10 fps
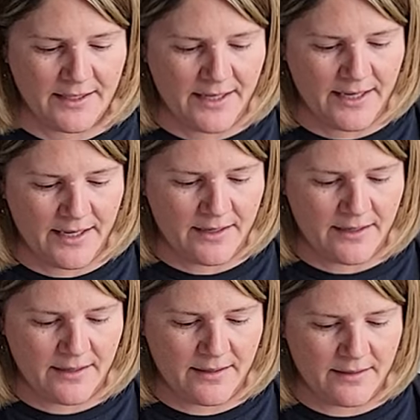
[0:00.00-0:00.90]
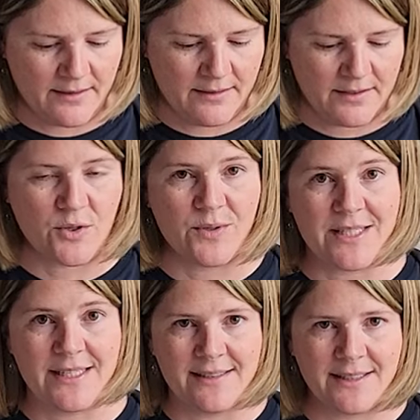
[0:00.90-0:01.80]
And so it's
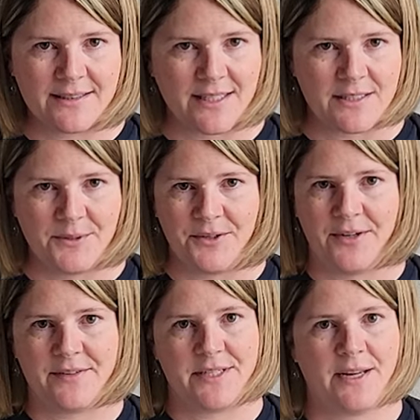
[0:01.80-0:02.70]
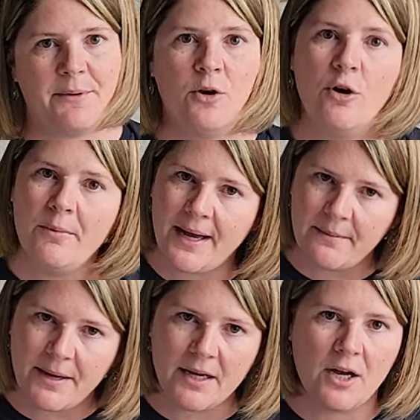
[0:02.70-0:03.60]
easily accessible. I don't have to take my whole
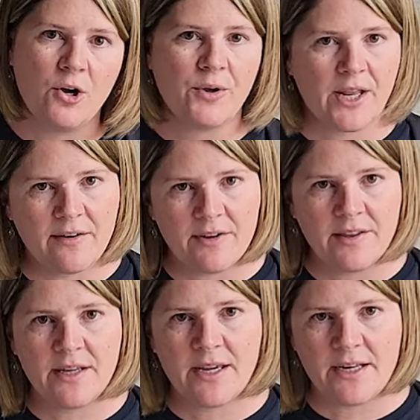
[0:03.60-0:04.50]
backpack out, get everything I